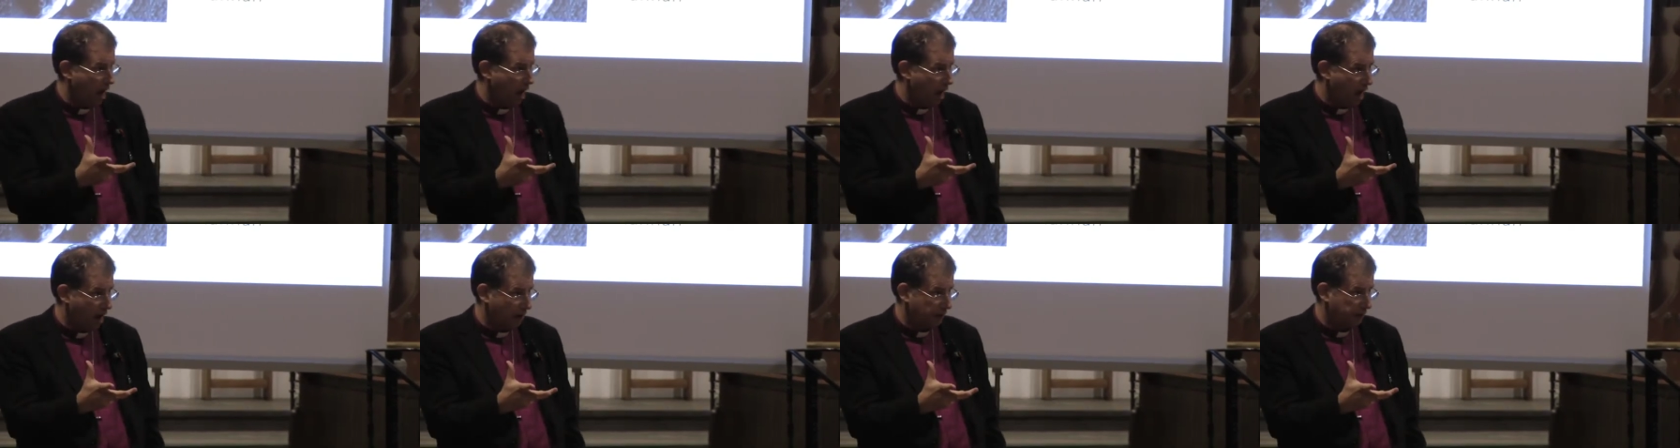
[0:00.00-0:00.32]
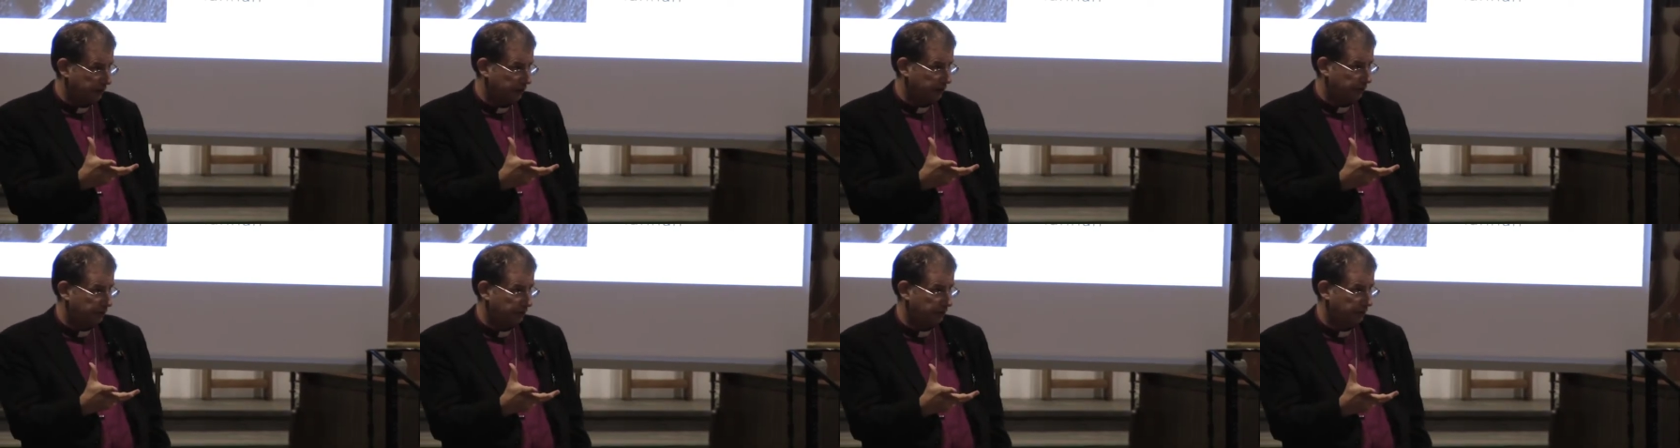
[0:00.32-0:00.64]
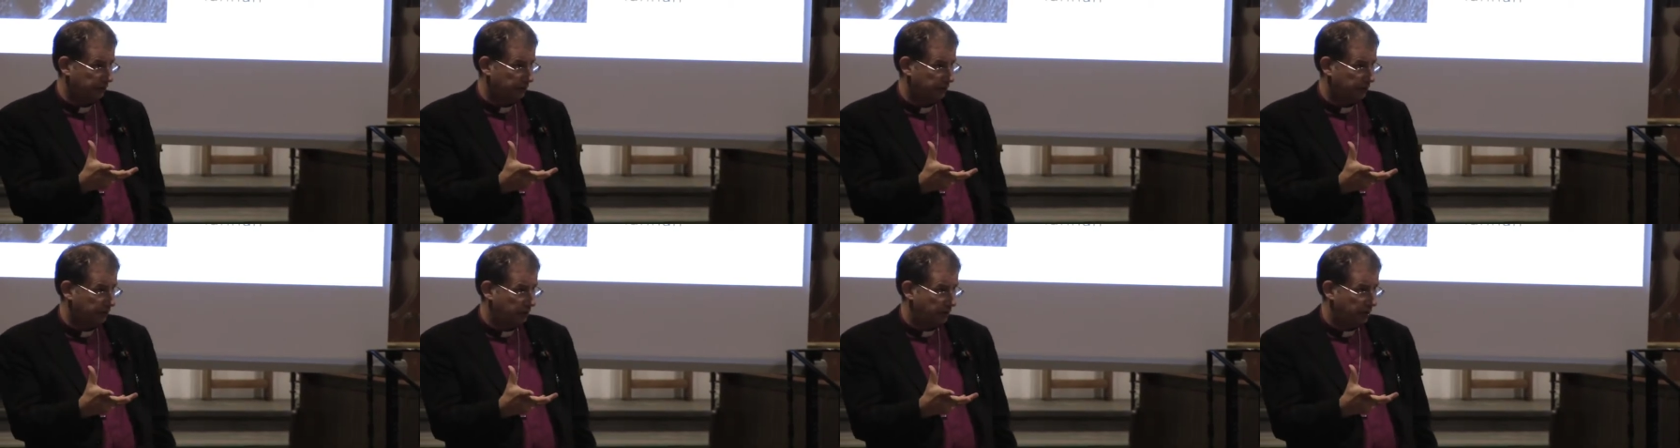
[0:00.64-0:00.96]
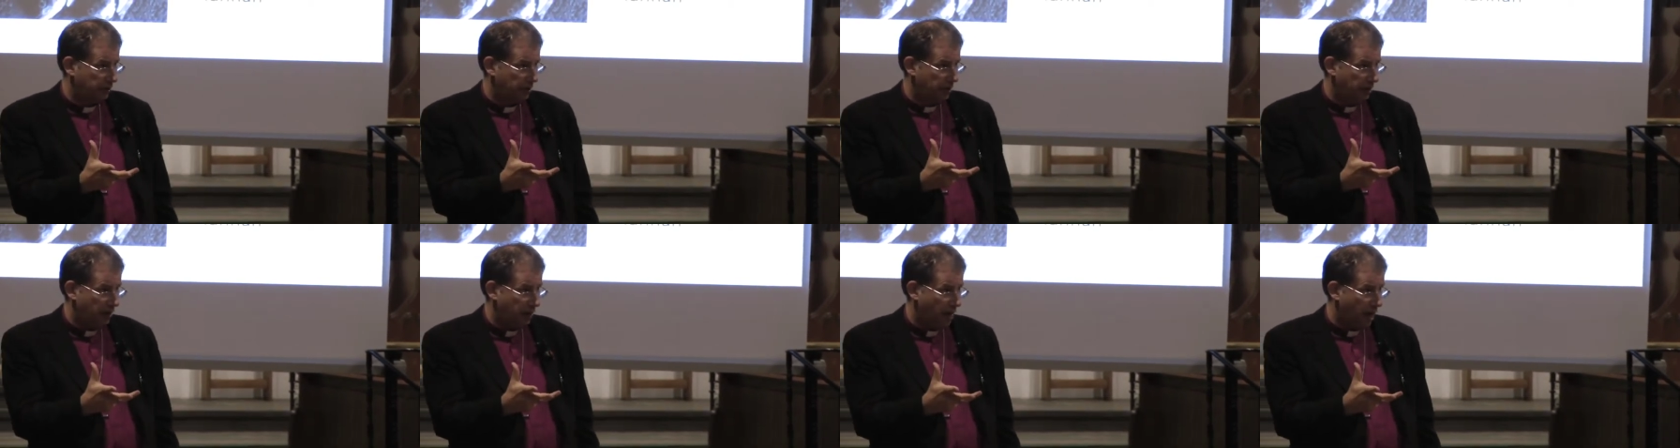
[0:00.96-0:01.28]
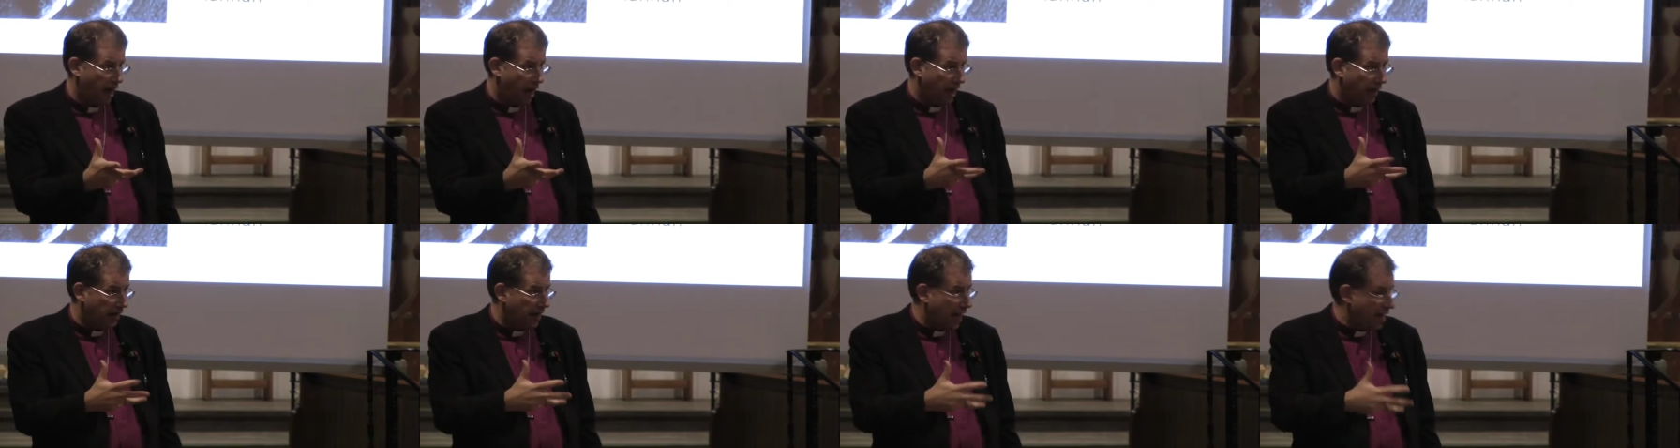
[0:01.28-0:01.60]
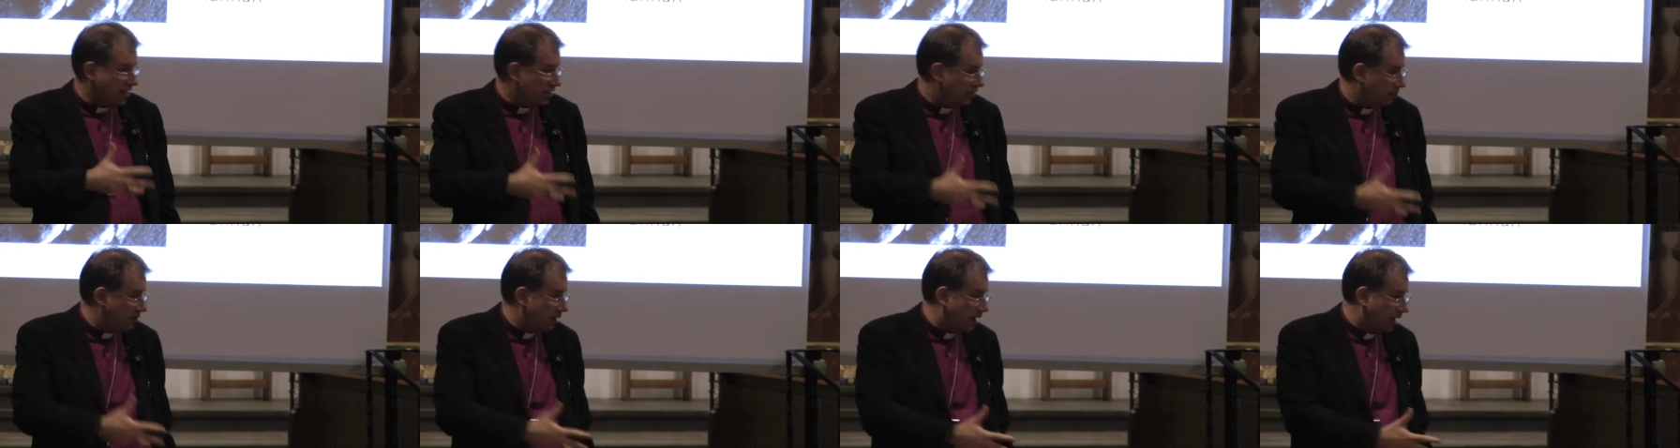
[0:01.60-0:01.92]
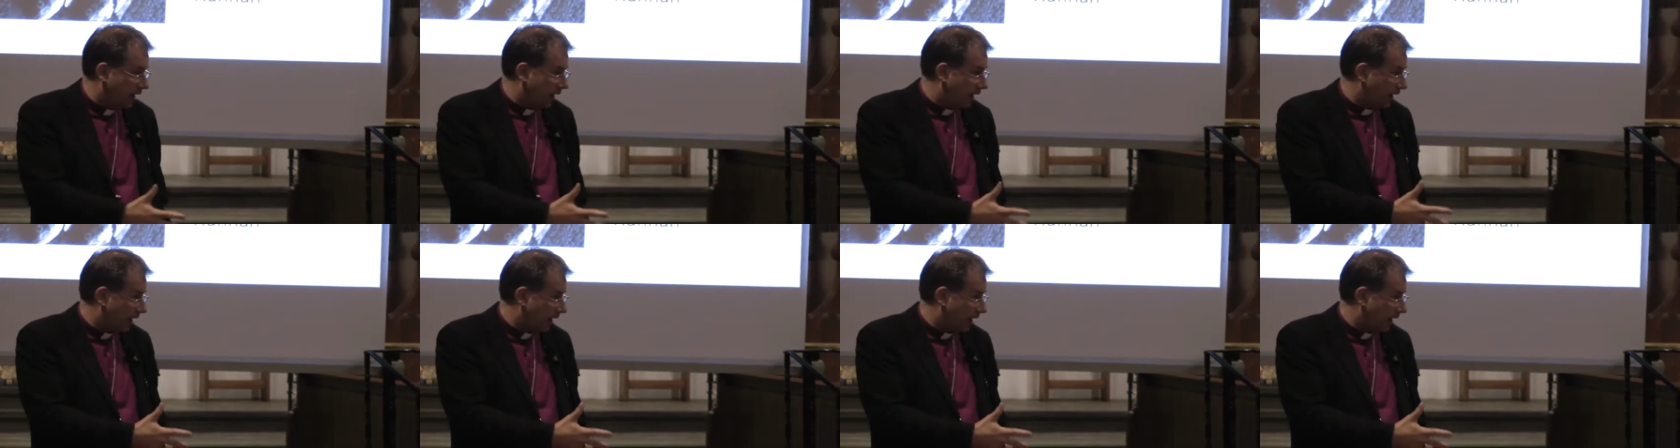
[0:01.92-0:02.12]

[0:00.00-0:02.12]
us. Unless we